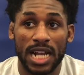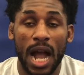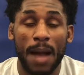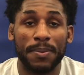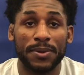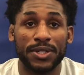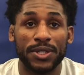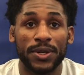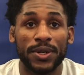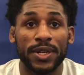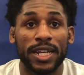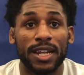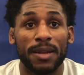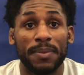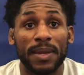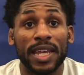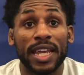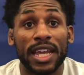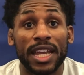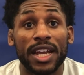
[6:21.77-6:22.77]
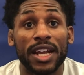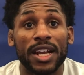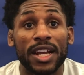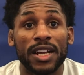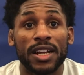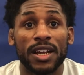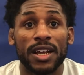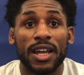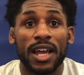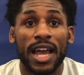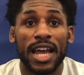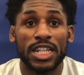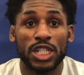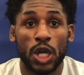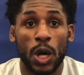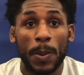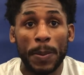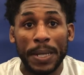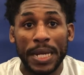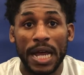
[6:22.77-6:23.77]
opportunity to be here has
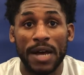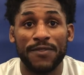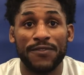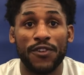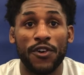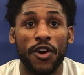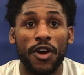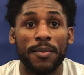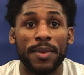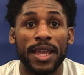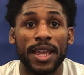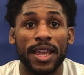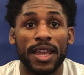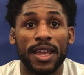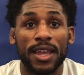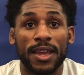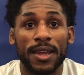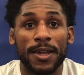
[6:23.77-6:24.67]
opened up for me,